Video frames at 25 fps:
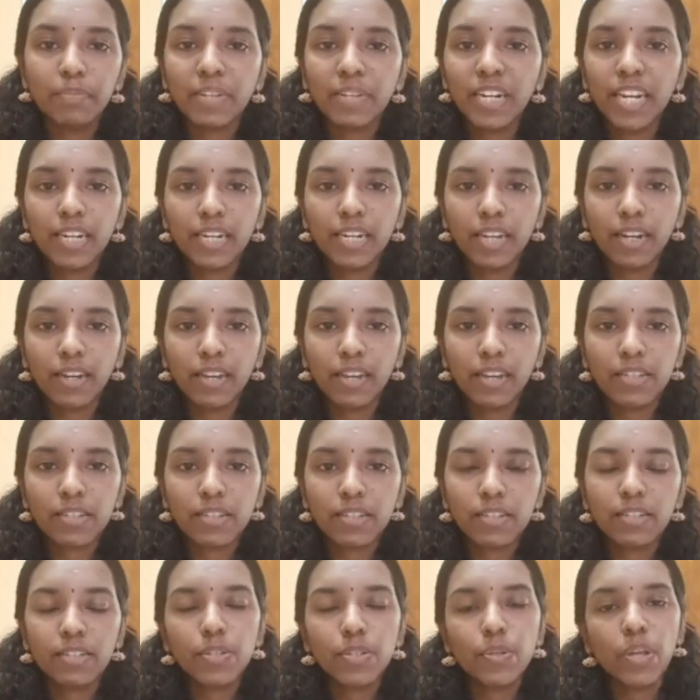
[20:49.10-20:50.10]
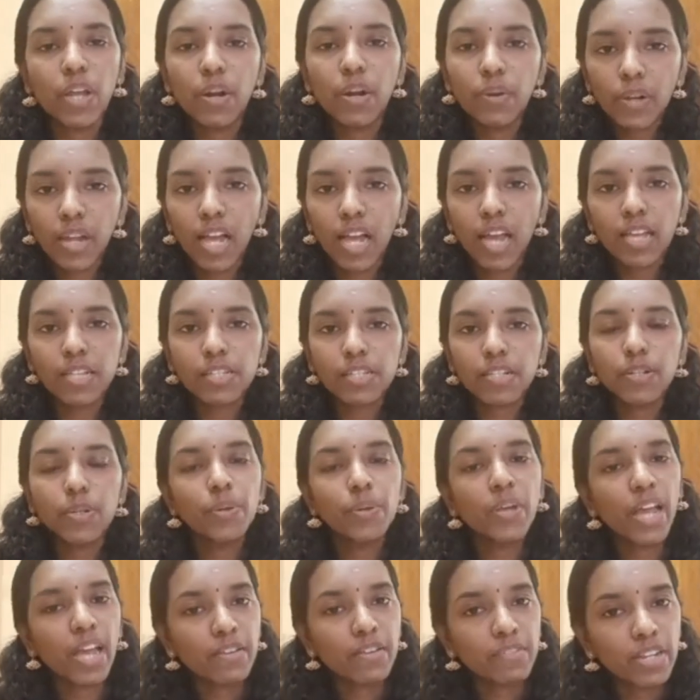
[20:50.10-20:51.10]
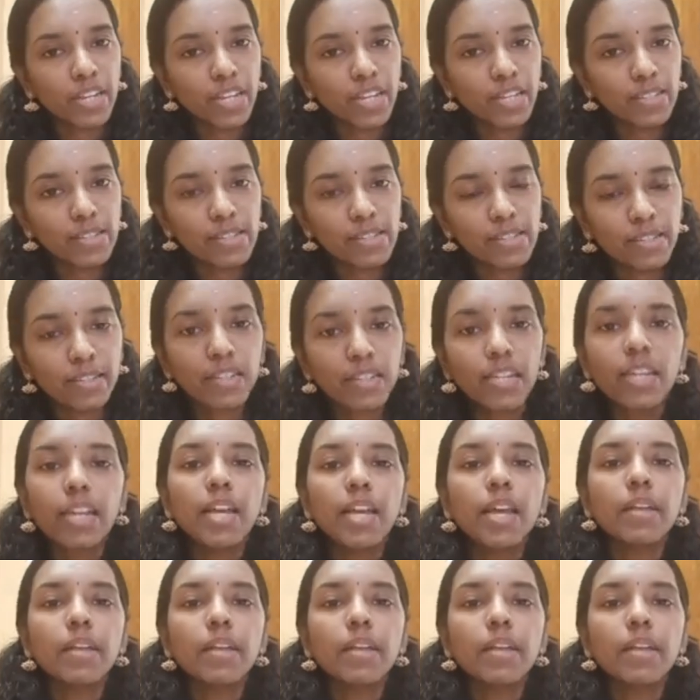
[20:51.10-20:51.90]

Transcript: complete that task. So you have to ask, do you have any concern?